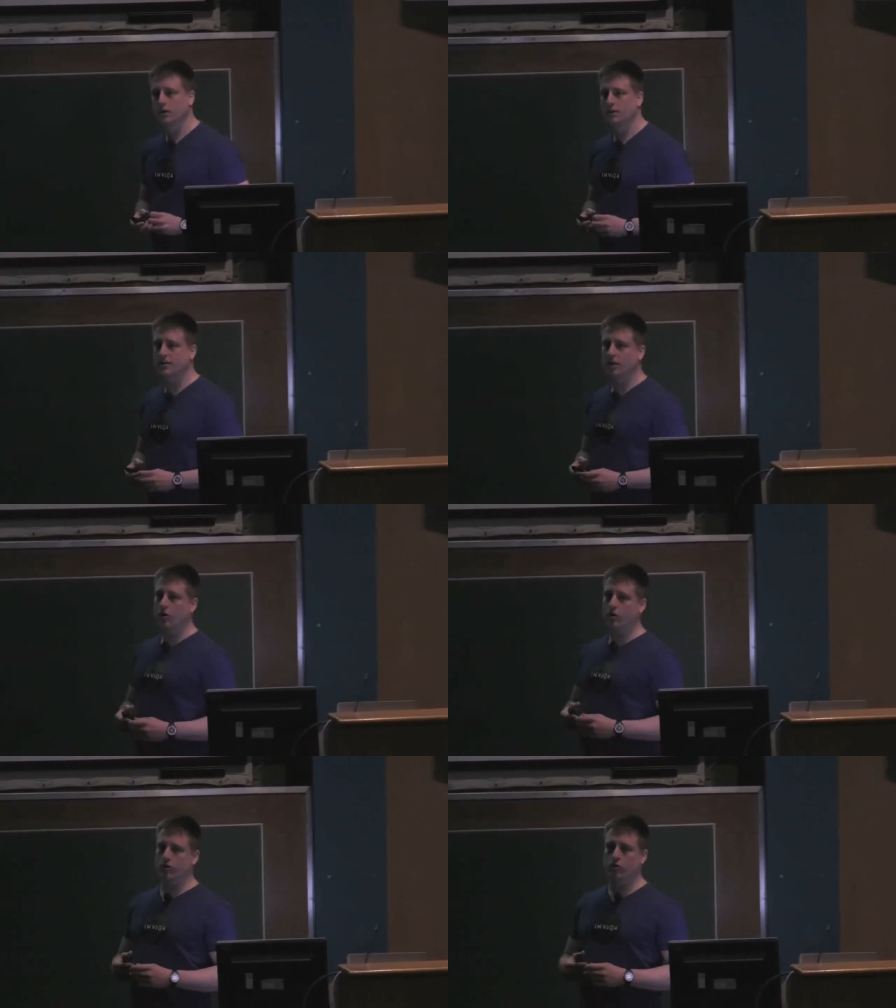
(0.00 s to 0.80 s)
It's a
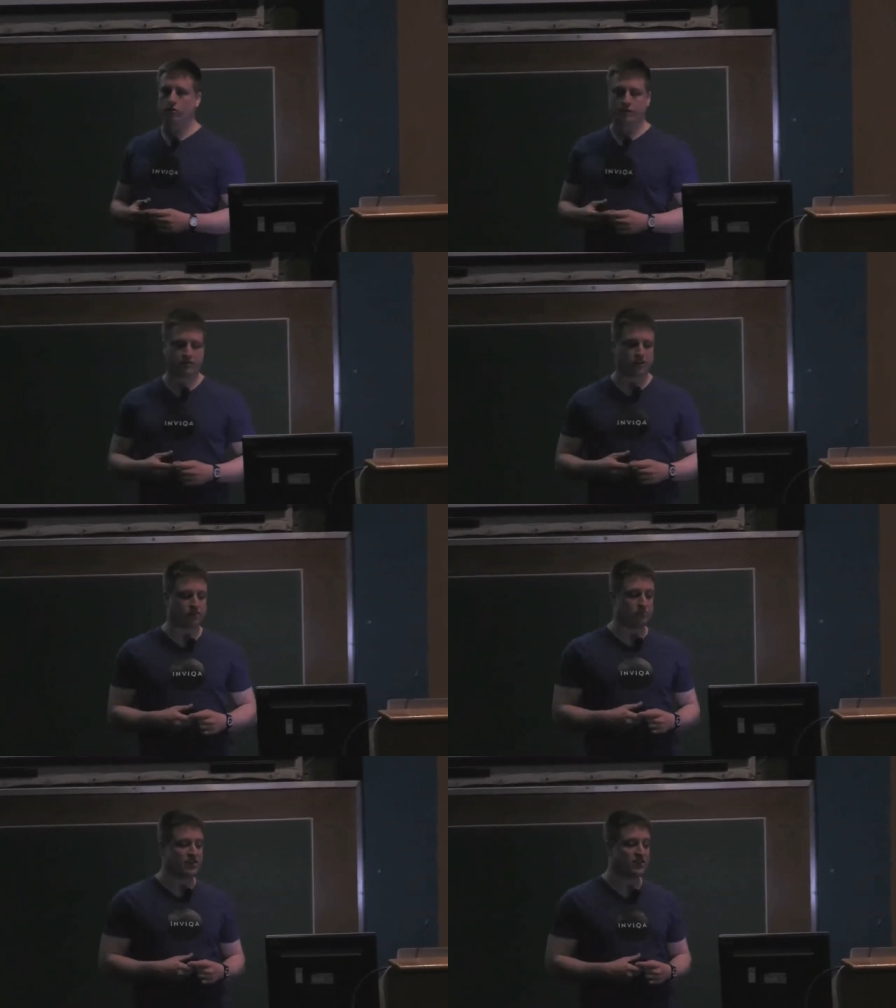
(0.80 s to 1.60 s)
log of every
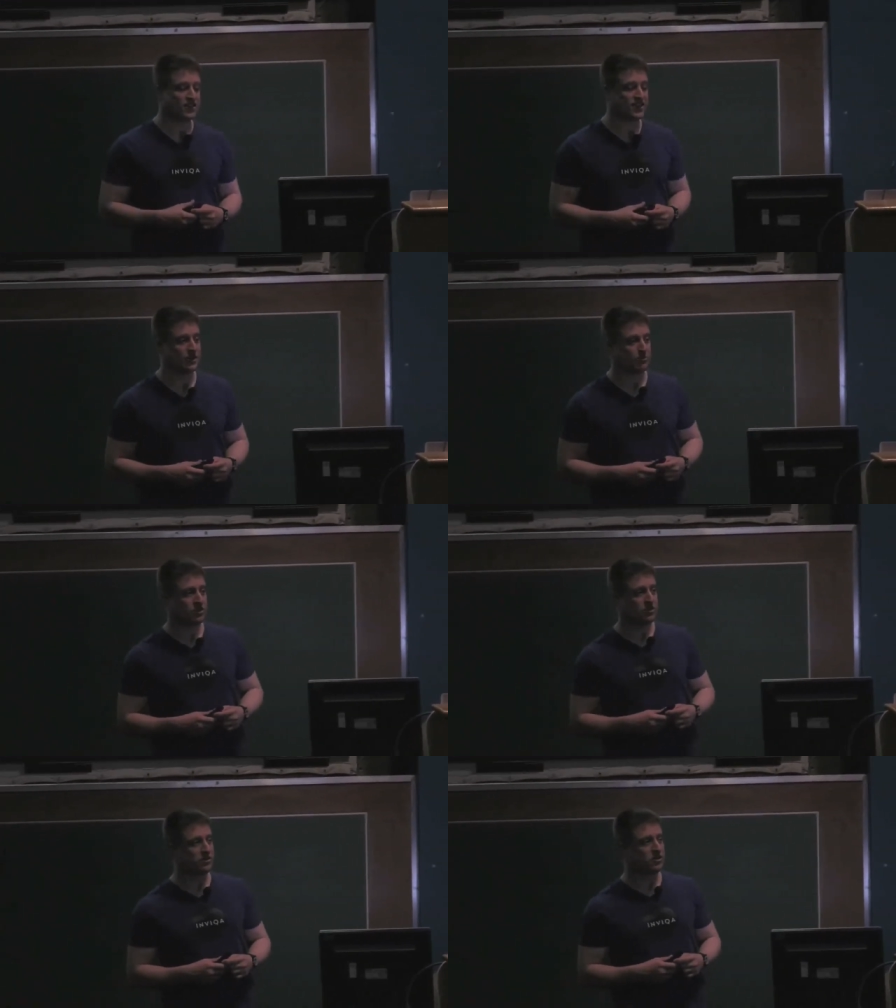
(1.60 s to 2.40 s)
commit that's
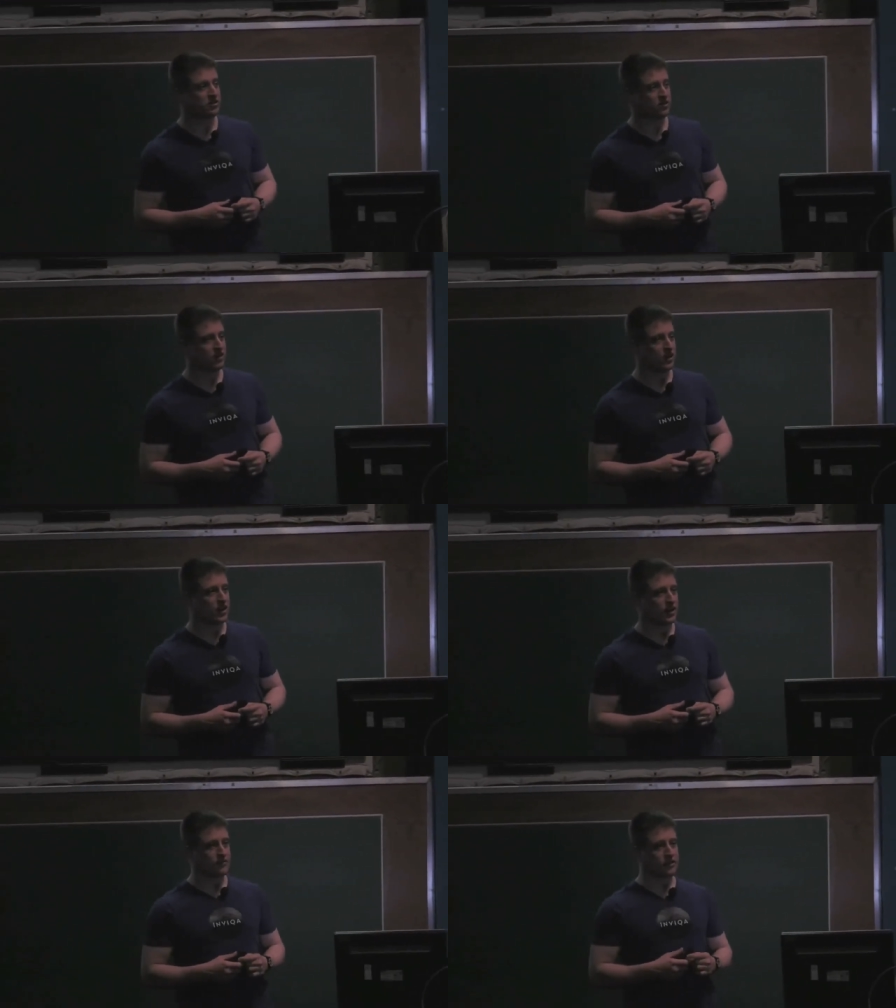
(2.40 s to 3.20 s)
happened,
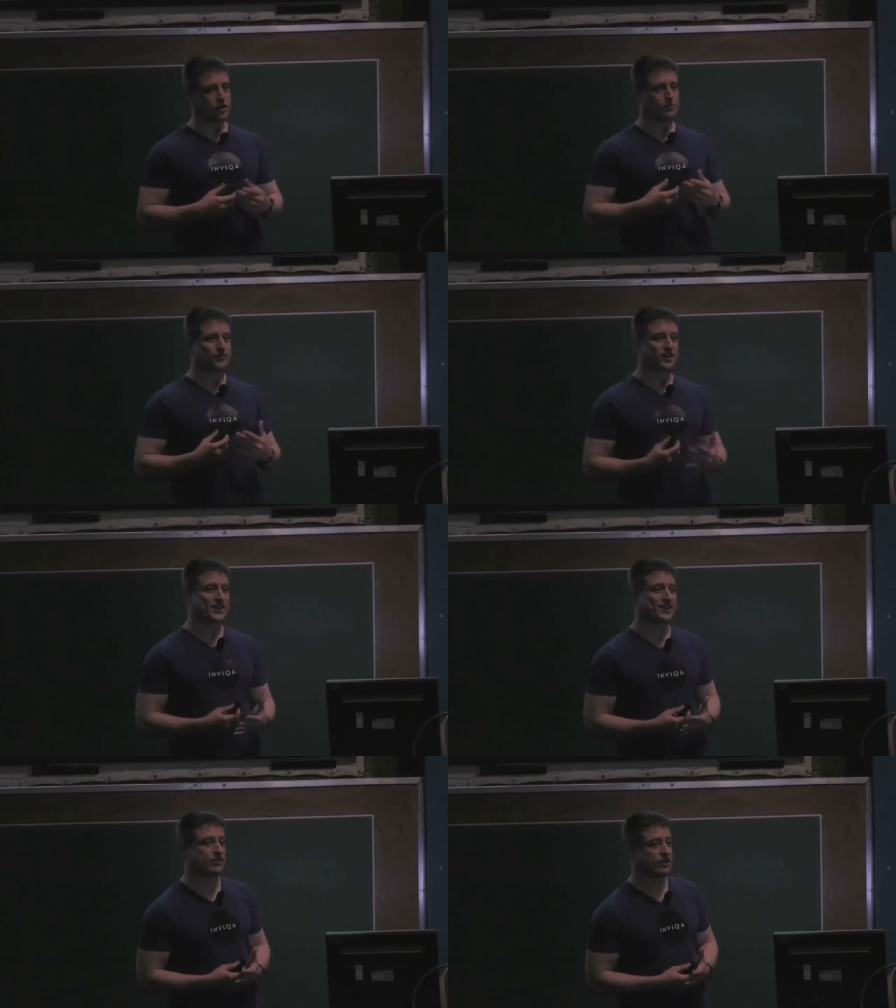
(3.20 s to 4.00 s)
every time you've
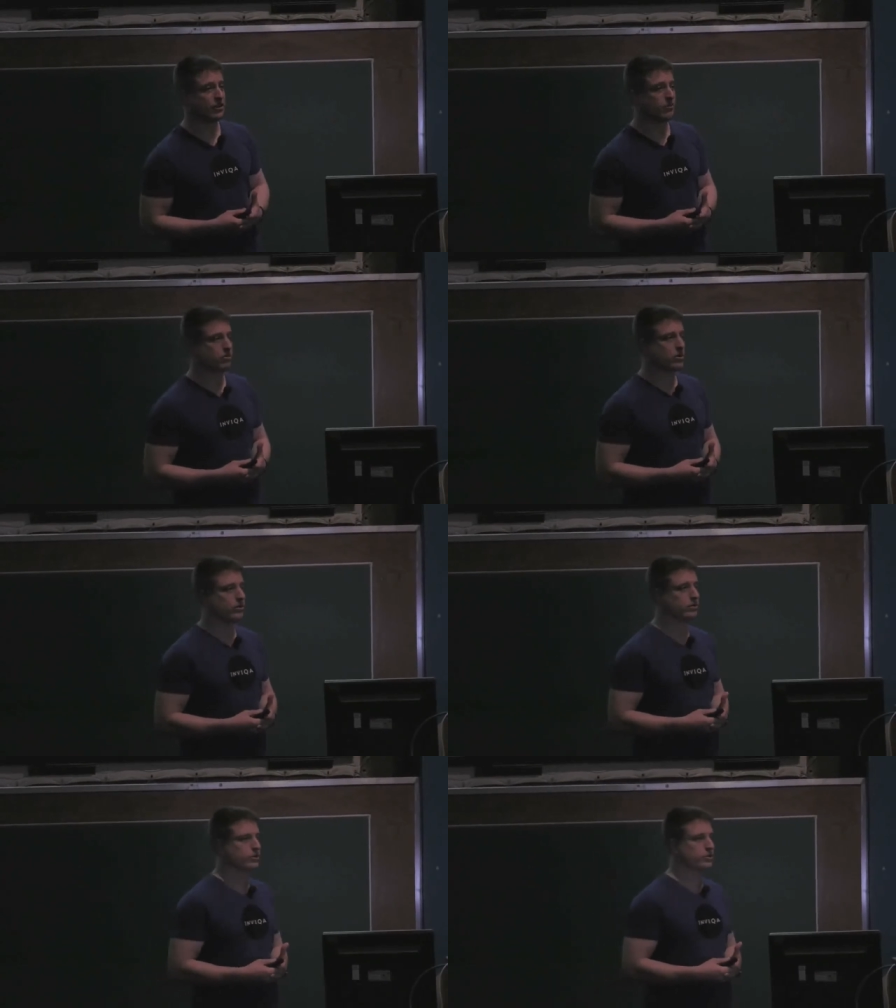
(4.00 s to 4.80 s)
checked out another
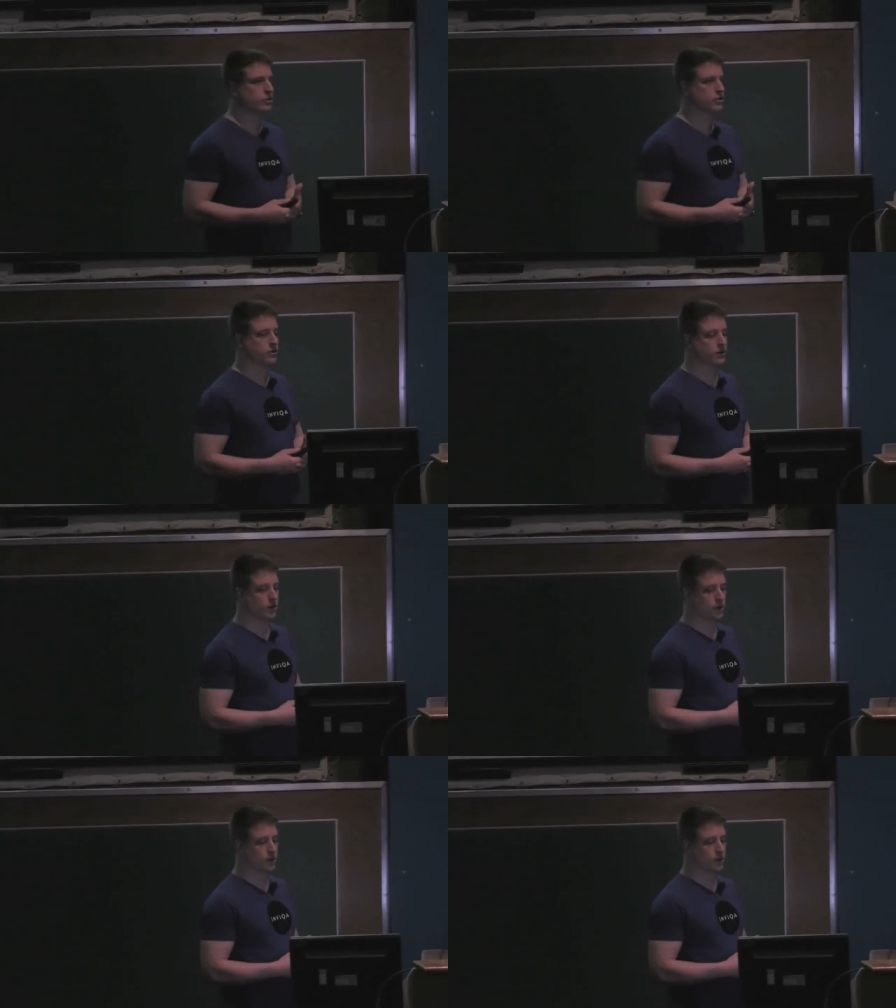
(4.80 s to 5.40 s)
branch.